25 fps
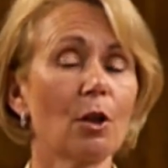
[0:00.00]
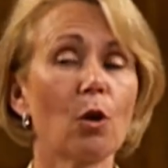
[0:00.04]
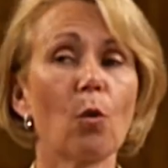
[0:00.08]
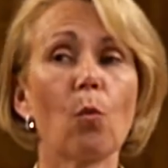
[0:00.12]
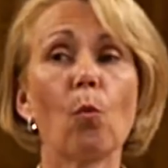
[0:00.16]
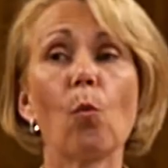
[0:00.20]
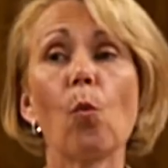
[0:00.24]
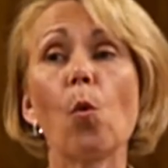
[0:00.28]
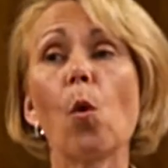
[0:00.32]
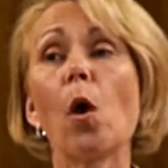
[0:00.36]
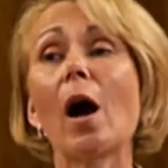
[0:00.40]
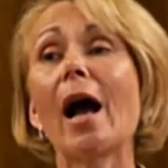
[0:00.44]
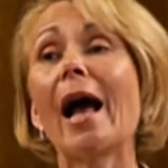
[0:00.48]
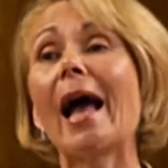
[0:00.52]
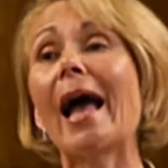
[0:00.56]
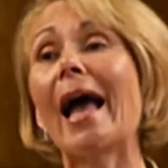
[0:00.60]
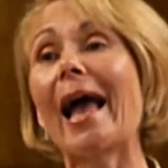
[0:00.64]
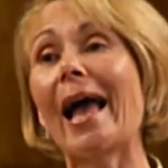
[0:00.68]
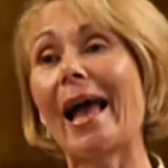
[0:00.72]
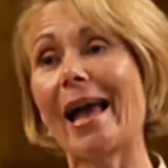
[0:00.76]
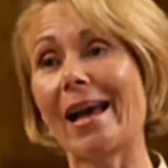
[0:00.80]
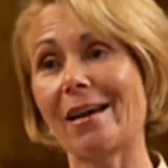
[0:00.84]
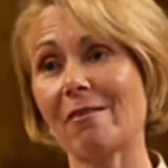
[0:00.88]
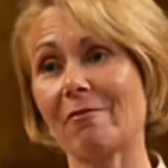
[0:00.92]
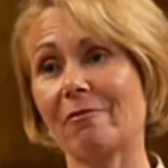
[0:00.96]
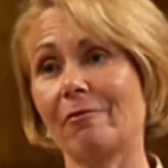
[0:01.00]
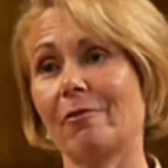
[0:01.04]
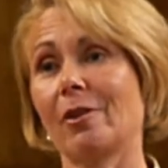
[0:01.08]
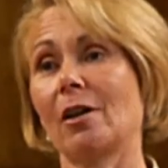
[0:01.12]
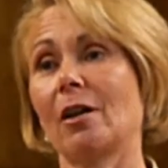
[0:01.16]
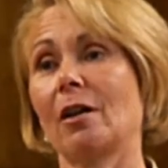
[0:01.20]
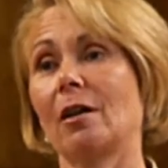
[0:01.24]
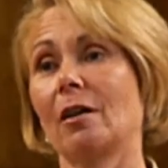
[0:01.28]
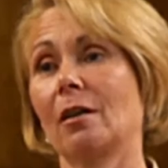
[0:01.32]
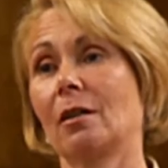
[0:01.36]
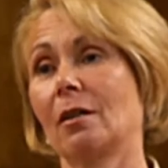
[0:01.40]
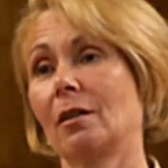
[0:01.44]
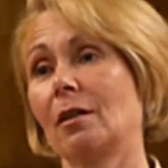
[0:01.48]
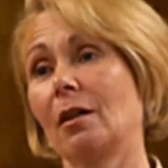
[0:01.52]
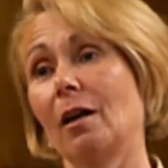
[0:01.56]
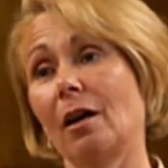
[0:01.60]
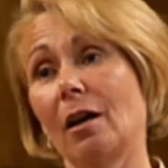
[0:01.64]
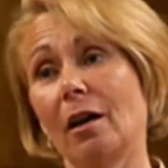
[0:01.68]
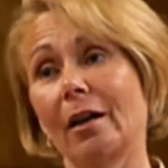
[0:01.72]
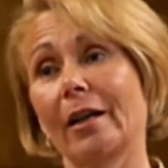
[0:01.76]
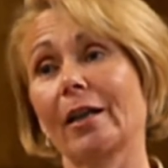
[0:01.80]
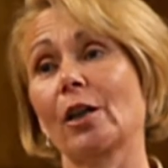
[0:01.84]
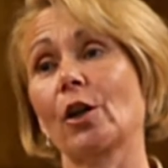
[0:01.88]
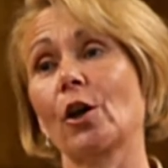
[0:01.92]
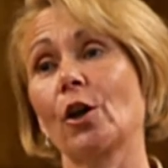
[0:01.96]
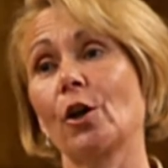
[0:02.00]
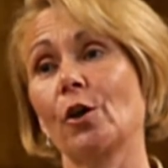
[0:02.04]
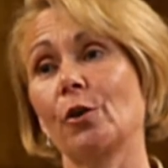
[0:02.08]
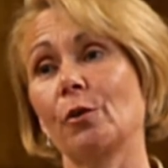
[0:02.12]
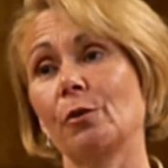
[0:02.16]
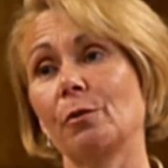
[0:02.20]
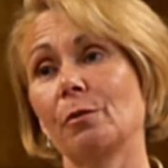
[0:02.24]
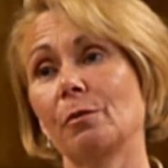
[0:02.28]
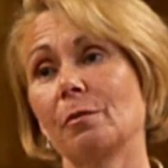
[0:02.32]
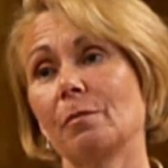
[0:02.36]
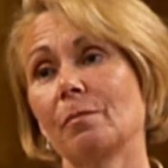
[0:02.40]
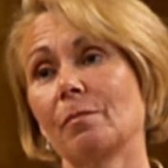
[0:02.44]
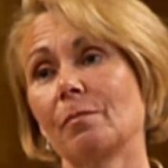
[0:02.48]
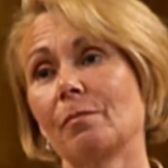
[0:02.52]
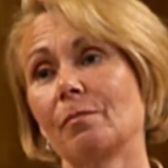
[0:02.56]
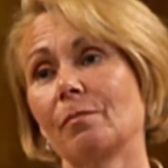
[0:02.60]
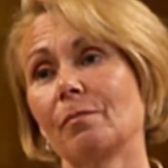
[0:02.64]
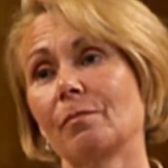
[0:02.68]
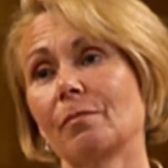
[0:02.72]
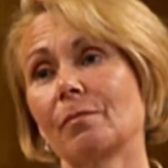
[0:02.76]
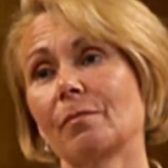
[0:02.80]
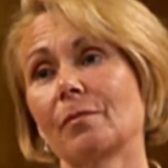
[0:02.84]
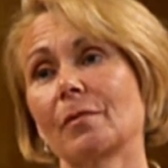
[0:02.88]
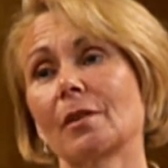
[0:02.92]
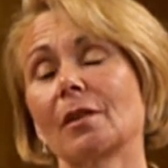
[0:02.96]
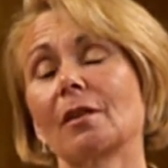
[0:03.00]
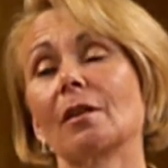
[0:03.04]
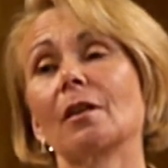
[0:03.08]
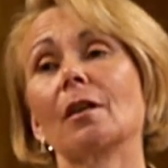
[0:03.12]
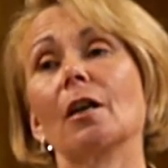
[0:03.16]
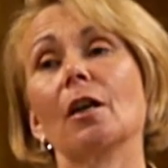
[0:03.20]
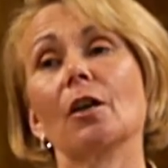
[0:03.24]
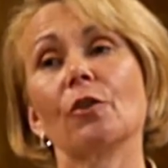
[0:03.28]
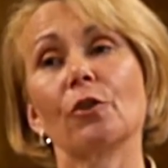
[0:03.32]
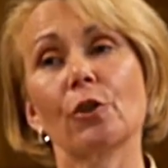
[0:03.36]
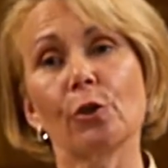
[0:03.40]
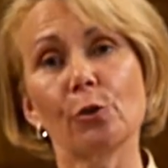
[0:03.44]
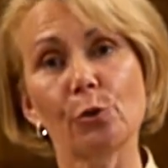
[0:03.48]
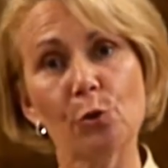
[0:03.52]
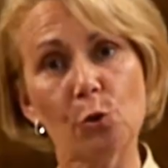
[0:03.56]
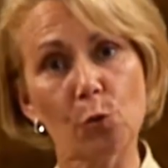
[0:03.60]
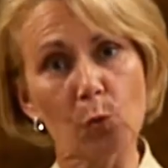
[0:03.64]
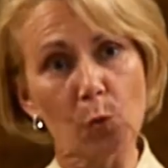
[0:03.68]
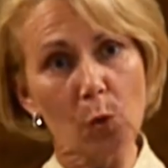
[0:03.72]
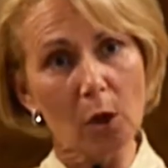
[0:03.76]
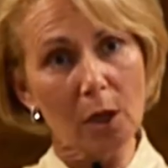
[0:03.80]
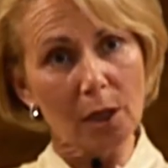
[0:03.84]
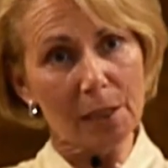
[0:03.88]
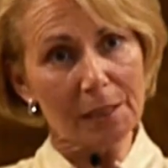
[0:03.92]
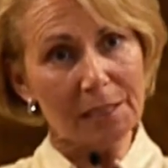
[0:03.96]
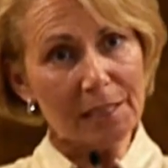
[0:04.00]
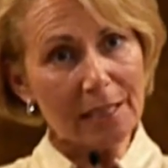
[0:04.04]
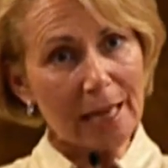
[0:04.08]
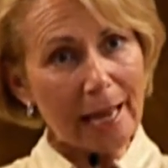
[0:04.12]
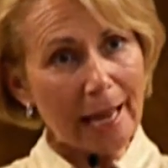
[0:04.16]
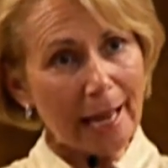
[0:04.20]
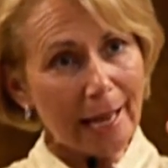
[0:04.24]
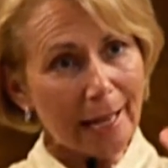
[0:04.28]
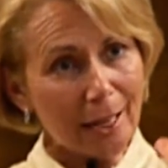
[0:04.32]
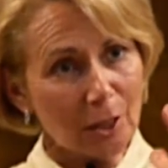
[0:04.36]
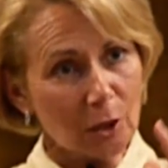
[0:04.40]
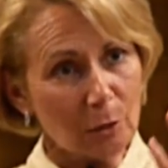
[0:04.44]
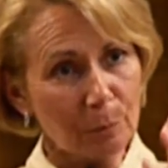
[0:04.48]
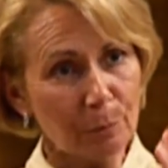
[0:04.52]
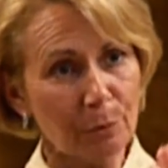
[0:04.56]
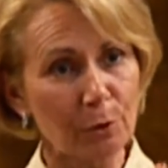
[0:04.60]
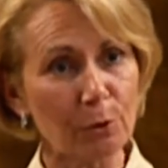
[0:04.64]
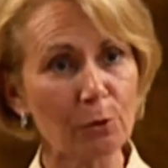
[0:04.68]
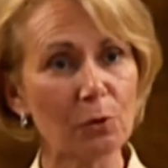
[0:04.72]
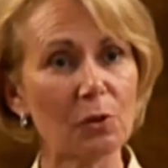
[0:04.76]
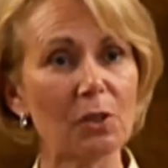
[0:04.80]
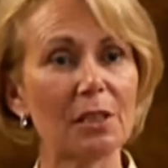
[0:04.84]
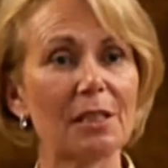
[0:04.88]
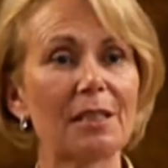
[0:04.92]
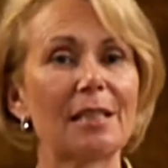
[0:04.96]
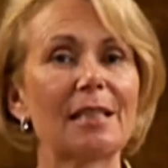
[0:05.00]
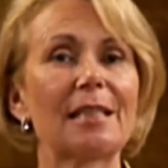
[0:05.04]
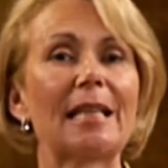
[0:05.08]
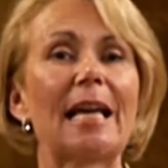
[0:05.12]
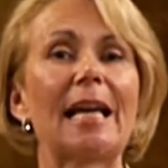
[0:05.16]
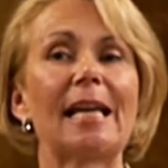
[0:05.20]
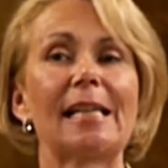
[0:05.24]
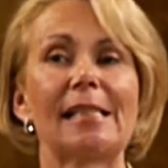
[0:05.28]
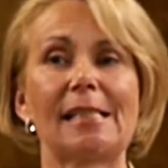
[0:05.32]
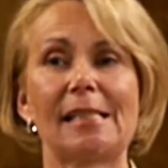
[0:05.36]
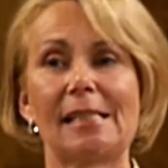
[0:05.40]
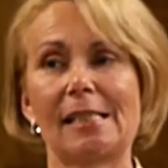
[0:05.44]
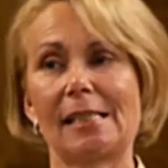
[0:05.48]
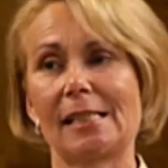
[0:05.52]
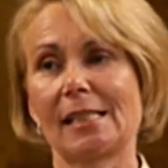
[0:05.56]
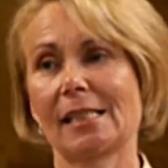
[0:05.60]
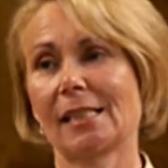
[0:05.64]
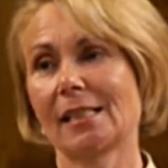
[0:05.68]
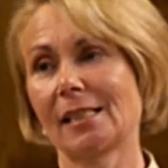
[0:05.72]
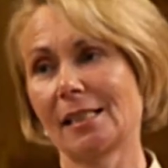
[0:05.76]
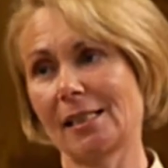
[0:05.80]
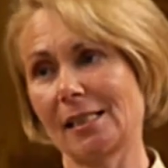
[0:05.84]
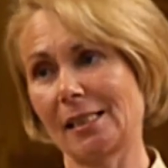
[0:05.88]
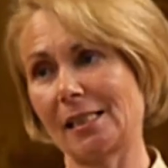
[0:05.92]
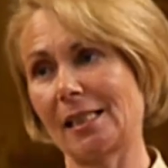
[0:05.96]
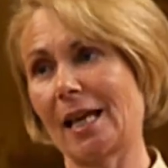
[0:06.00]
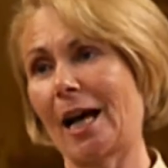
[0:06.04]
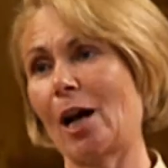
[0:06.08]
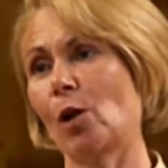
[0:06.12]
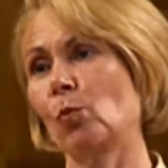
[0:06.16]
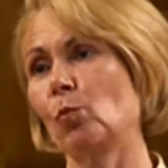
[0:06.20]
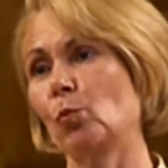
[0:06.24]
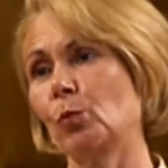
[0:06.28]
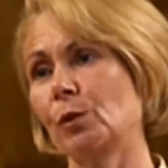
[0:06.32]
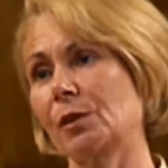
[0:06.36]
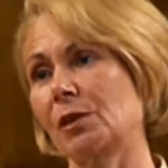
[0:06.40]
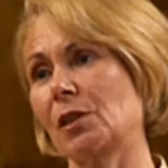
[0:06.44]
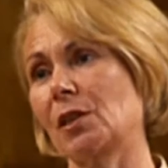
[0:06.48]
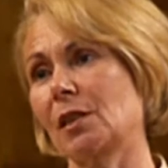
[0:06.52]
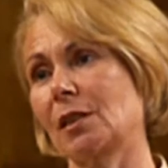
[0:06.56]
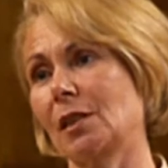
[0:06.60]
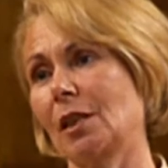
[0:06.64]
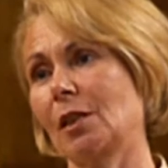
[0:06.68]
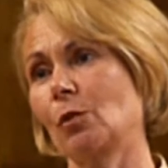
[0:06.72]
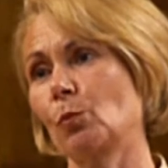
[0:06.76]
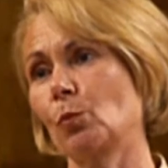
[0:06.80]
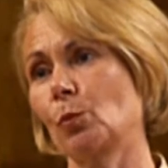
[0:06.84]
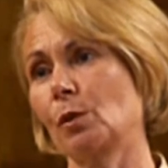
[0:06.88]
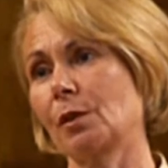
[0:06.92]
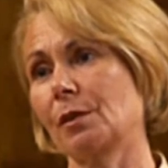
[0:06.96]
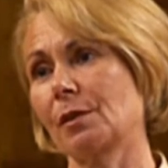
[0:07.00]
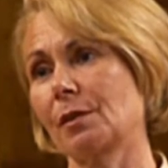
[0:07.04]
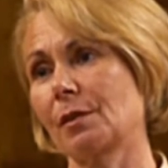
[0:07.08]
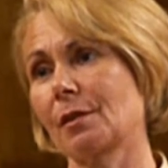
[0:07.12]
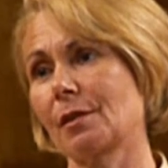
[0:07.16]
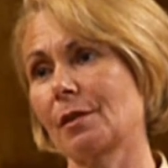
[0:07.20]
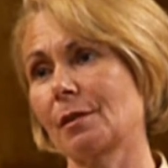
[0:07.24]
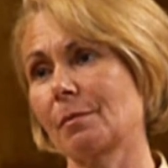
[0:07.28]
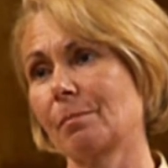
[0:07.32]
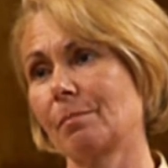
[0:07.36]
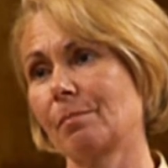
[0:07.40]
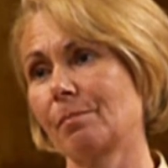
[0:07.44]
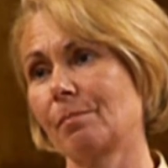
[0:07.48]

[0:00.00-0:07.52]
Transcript: wherever I go. And those words help you descend downwards and inwards.